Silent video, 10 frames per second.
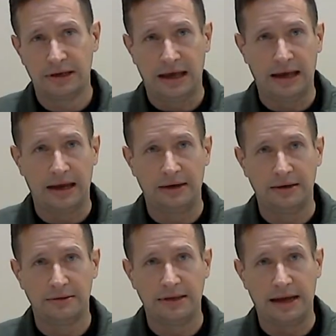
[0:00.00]
and
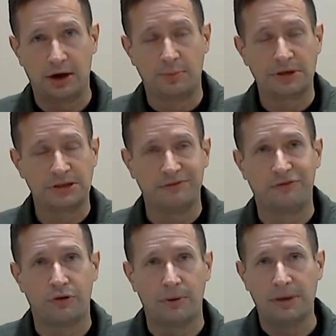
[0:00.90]
to help us
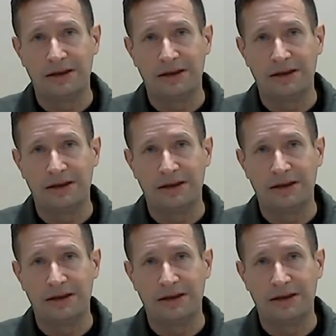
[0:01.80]
inform